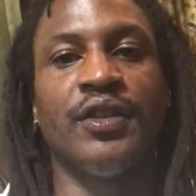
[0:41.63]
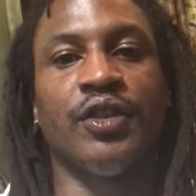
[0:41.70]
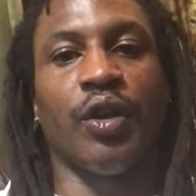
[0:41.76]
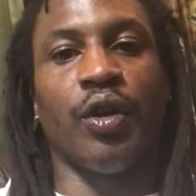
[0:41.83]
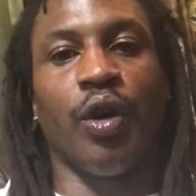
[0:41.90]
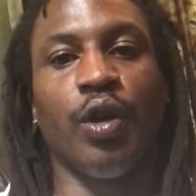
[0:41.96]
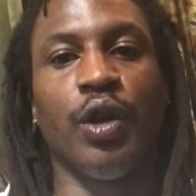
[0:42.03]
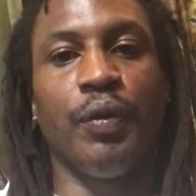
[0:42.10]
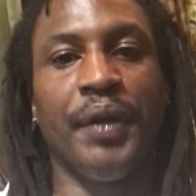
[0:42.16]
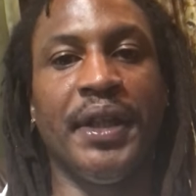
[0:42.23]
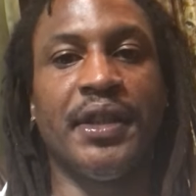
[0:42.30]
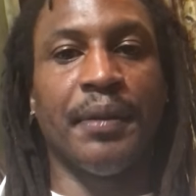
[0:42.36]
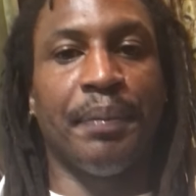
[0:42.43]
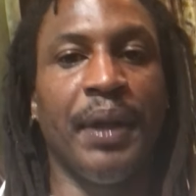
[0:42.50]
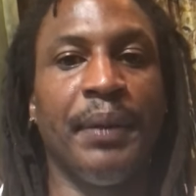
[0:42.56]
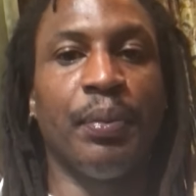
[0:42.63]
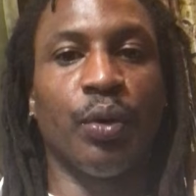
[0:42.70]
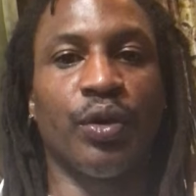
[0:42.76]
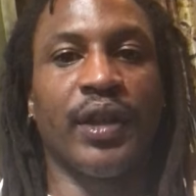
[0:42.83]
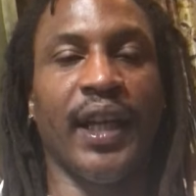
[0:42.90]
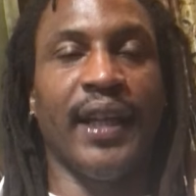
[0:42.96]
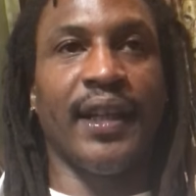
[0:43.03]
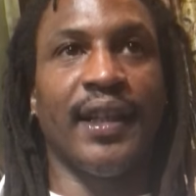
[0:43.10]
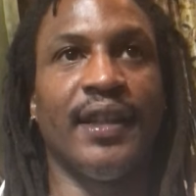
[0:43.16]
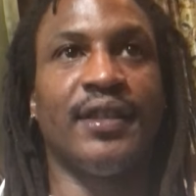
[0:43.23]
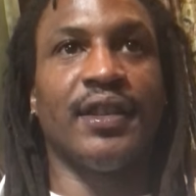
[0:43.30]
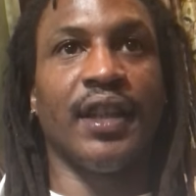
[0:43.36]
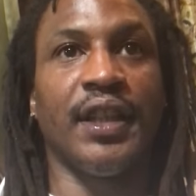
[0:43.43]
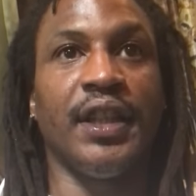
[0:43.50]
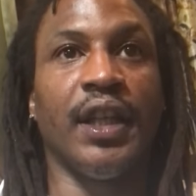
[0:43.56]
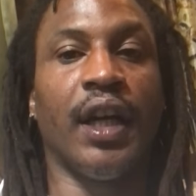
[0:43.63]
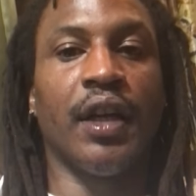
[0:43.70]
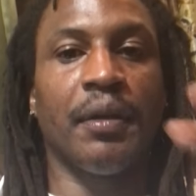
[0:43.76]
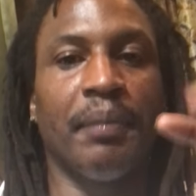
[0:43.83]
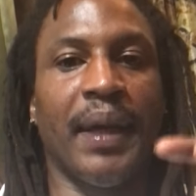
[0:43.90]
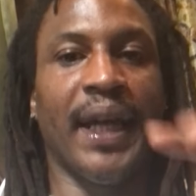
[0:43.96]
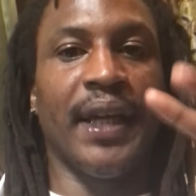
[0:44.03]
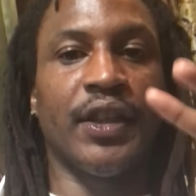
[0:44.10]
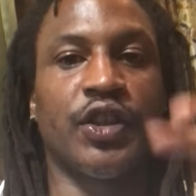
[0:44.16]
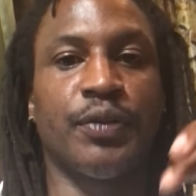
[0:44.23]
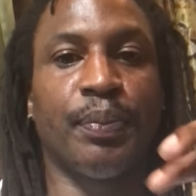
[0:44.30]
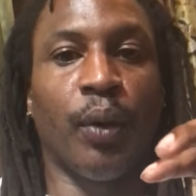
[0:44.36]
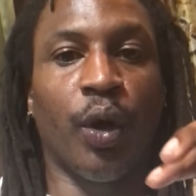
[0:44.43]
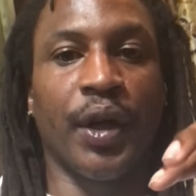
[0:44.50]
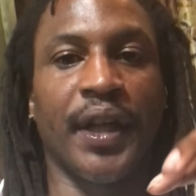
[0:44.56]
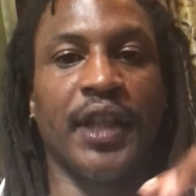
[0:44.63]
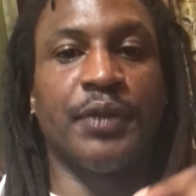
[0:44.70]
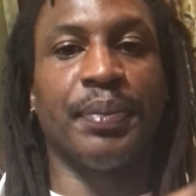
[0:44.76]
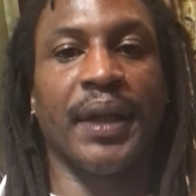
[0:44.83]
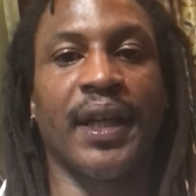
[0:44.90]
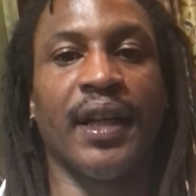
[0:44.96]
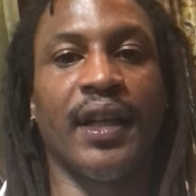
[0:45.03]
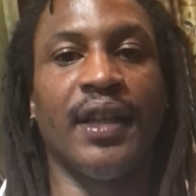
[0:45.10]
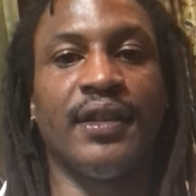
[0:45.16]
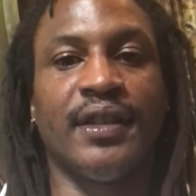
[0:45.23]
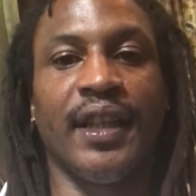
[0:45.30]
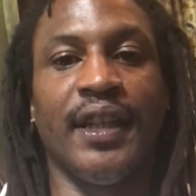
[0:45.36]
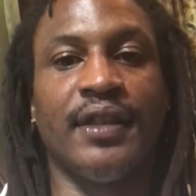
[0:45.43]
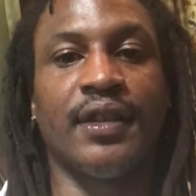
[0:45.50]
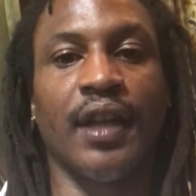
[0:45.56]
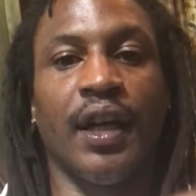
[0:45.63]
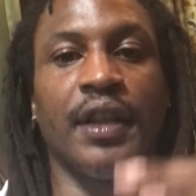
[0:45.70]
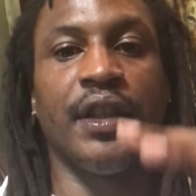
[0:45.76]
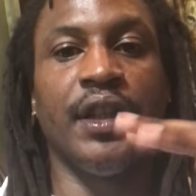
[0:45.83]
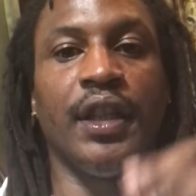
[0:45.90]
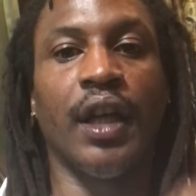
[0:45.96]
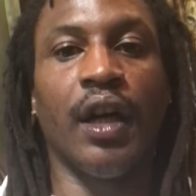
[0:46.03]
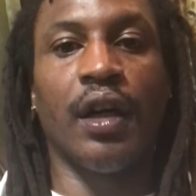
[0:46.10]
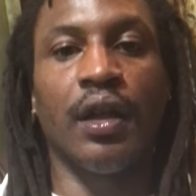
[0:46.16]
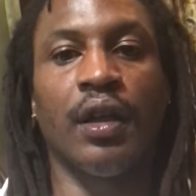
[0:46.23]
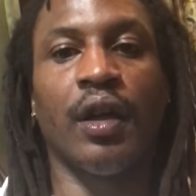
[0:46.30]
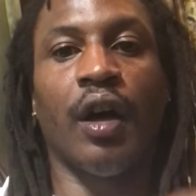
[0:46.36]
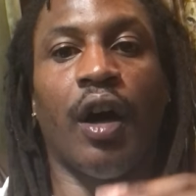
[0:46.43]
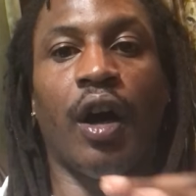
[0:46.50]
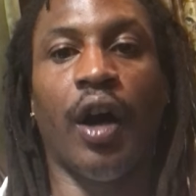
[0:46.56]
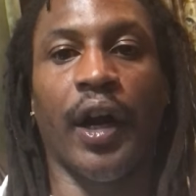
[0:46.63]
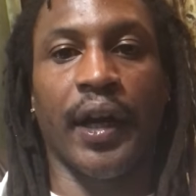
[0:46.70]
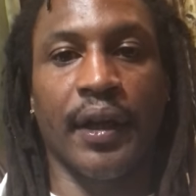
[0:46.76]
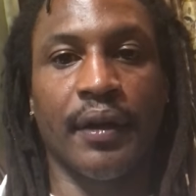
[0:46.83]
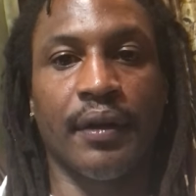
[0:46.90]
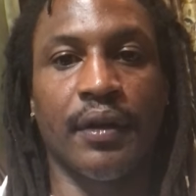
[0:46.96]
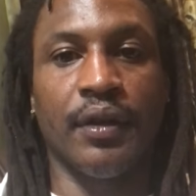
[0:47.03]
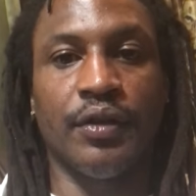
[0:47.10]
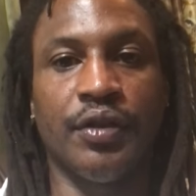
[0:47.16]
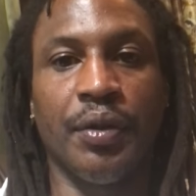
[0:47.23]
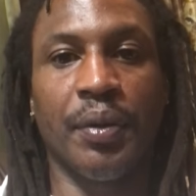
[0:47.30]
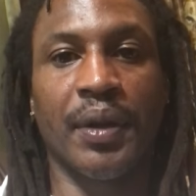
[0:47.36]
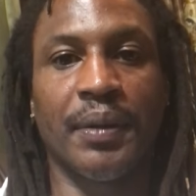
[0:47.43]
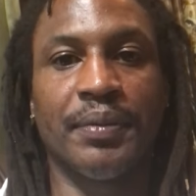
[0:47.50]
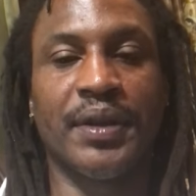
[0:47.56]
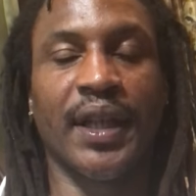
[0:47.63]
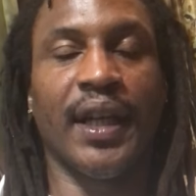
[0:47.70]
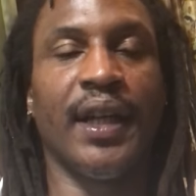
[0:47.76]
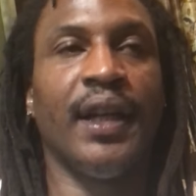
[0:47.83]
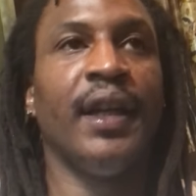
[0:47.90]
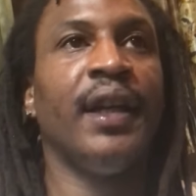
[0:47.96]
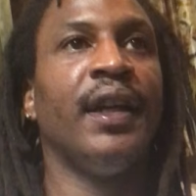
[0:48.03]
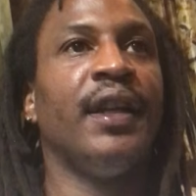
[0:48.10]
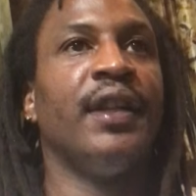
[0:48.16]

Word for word: So the only reason people think it's a young man sport is because it's a young art. You see what I'm saying?